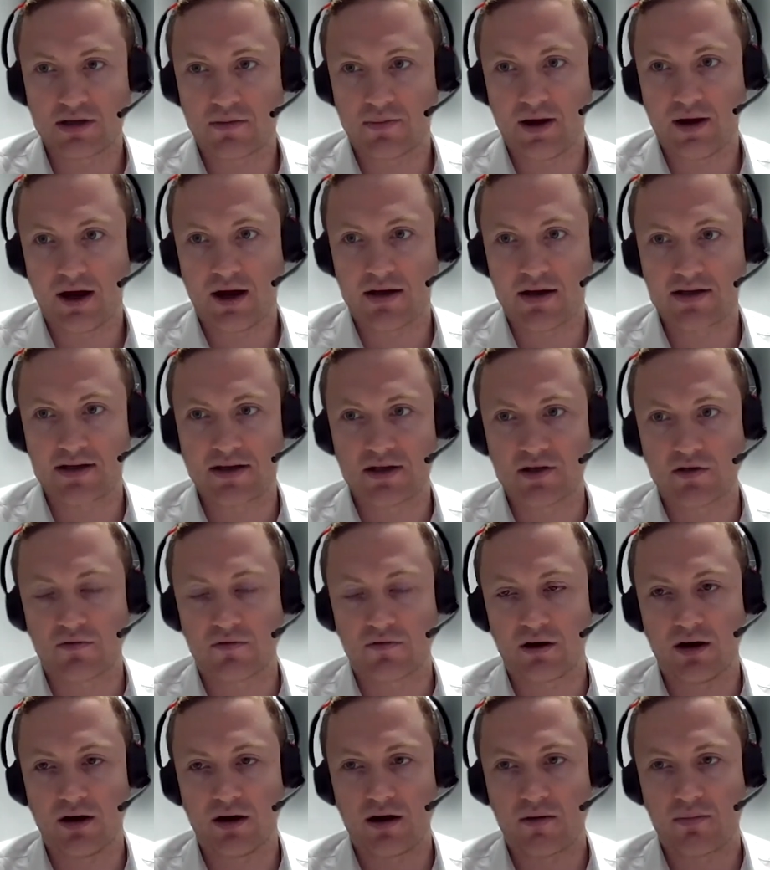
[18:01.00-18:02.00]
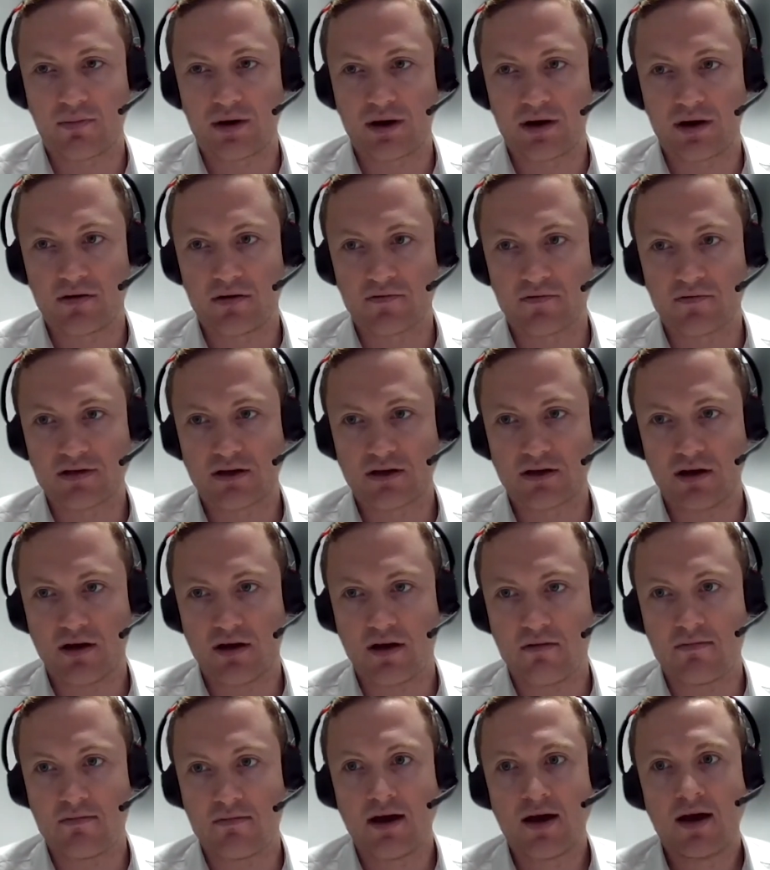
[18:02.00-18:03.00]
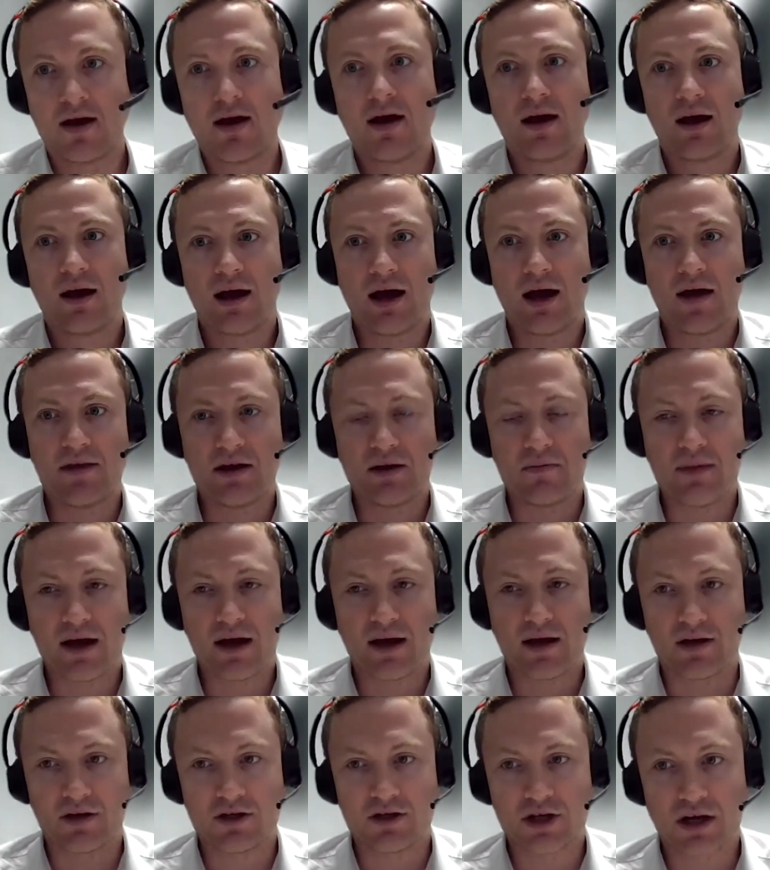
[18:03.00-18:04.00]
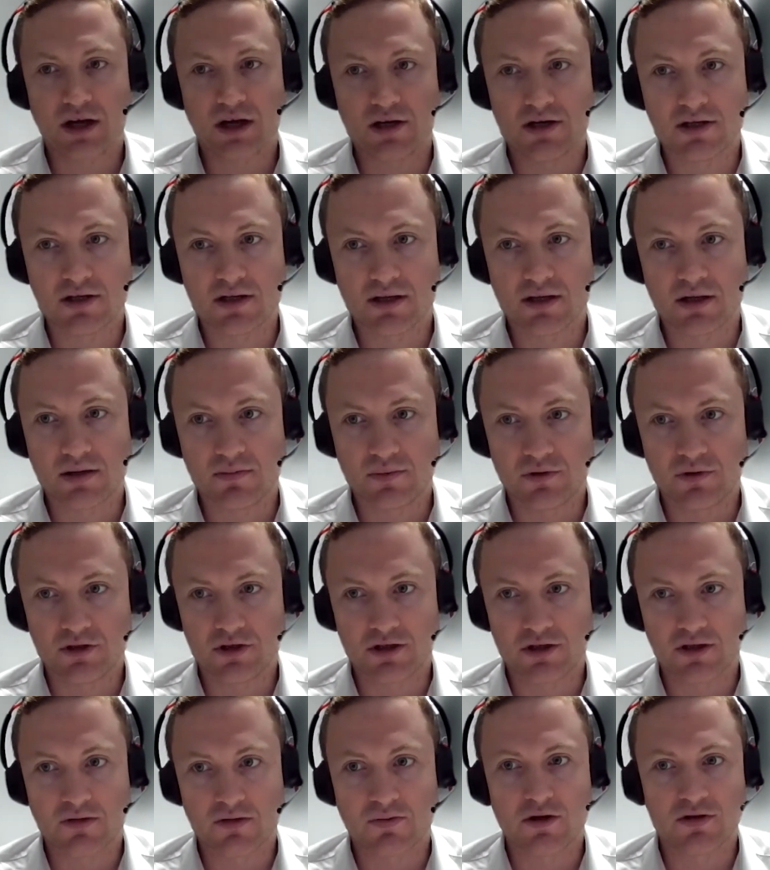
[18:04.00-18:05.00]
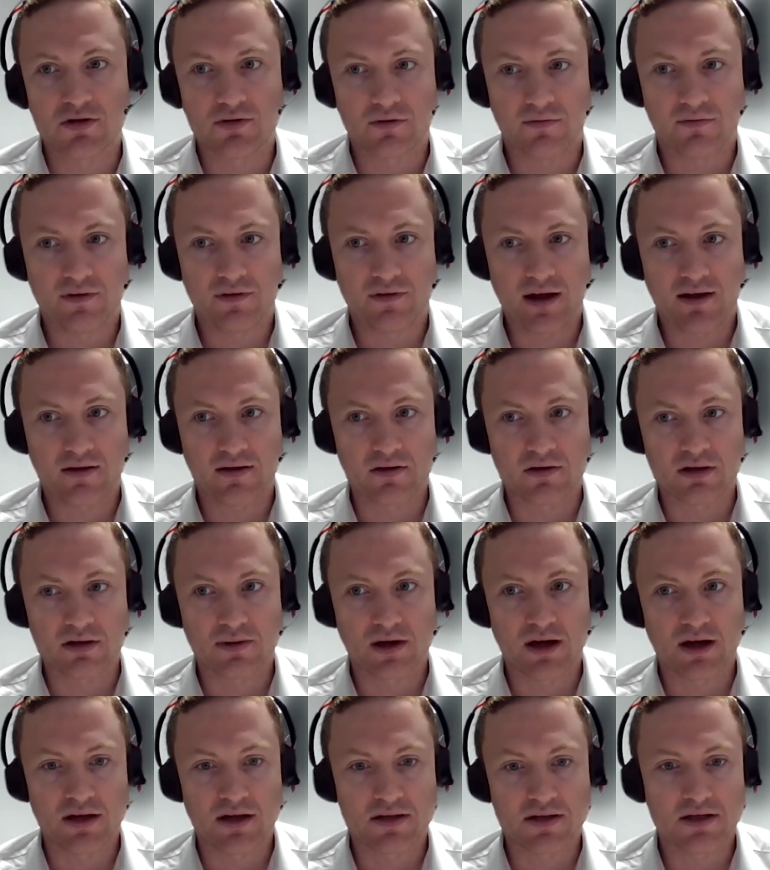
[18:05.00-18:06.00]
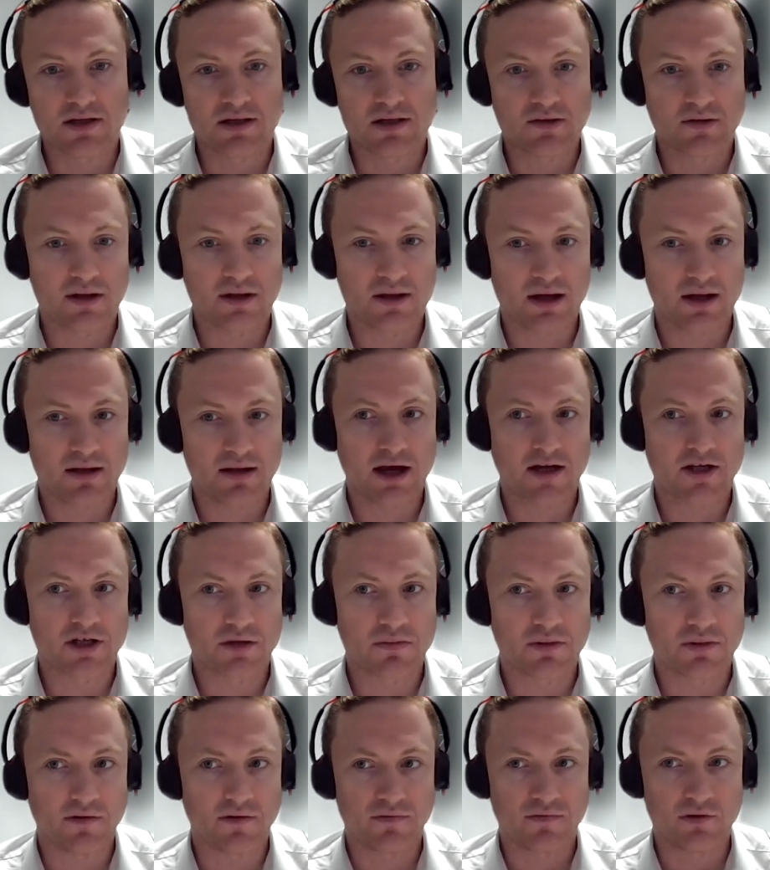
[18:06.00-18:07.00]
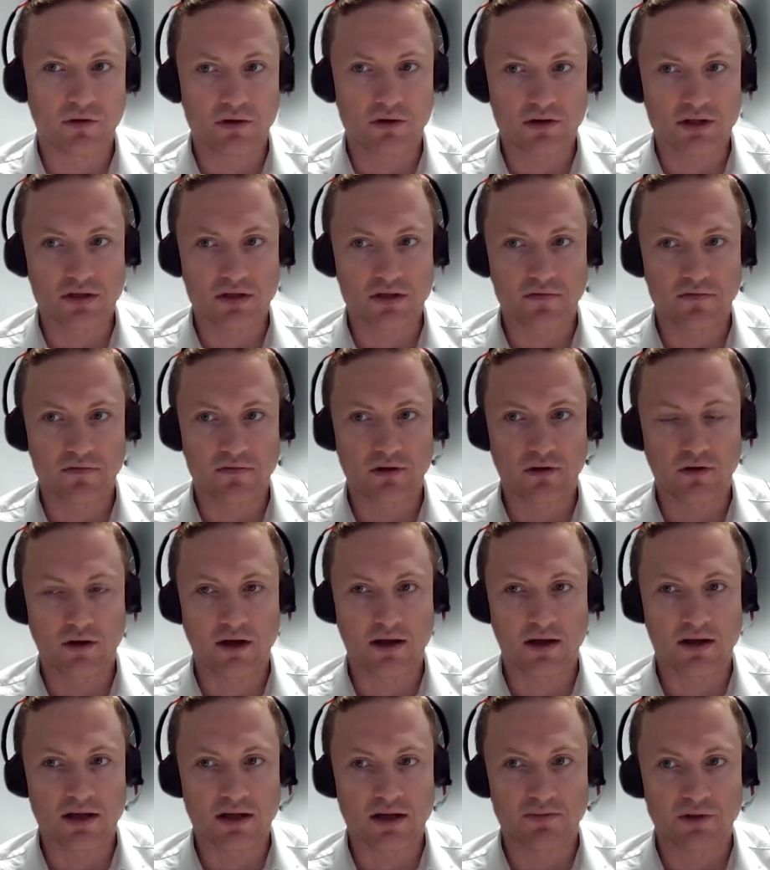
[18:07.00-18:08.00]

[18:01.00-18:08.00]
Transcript: the policies over a long period of time and then making changes in the budget which reflect those policies. So I think that should be the focus in this